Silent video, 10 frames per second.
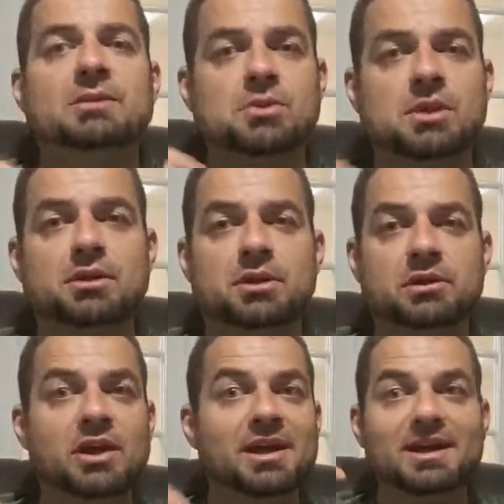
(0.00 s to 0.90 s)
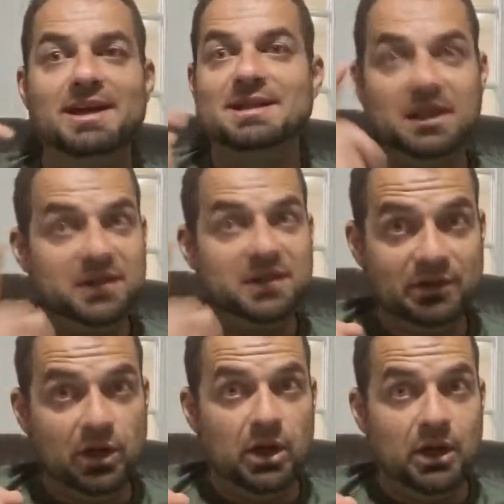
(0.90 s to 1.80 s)
So he learns it's not that
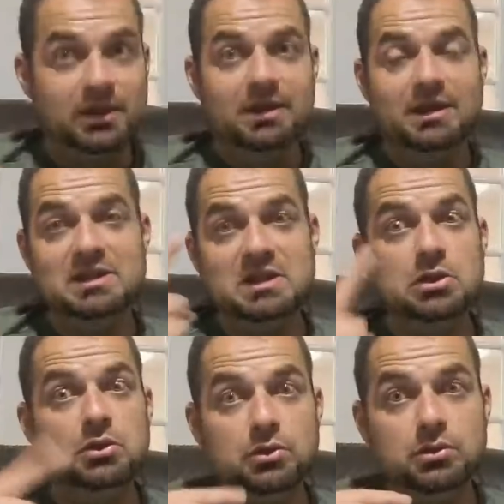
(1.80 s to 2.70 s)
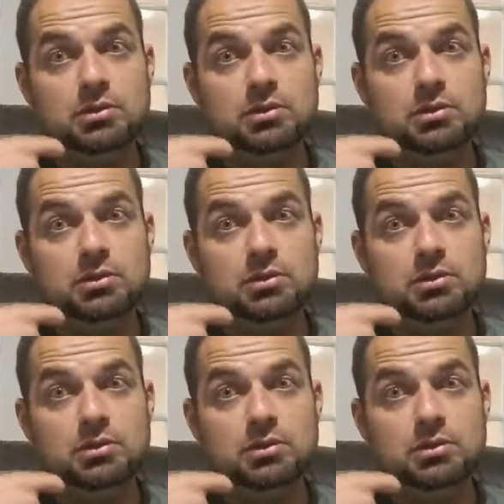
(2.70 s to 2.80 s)
dog, it's you.